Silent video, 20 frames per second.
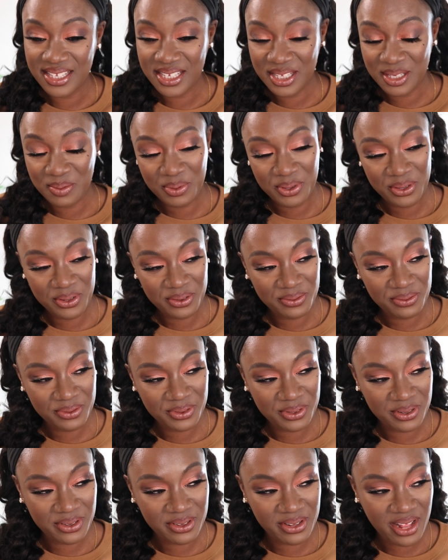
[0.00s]
is
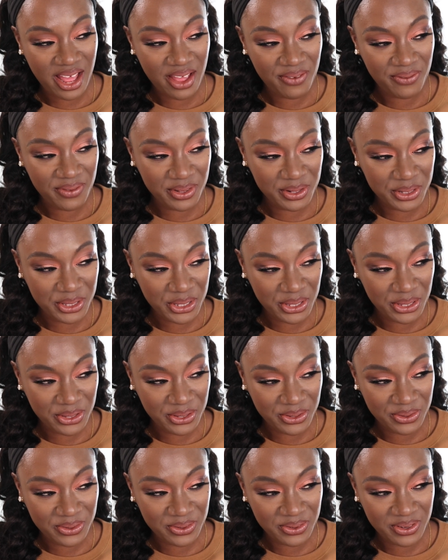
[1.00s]
beautiful. I feel
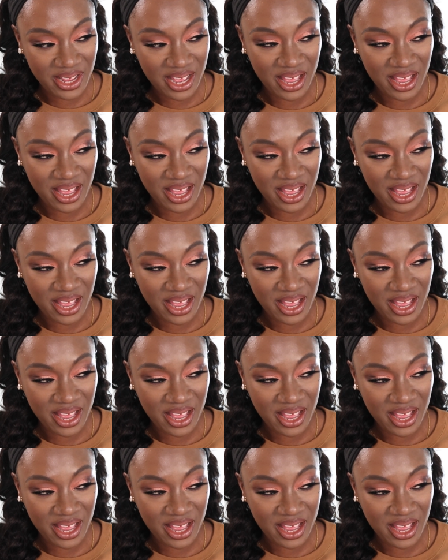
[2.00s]
cute.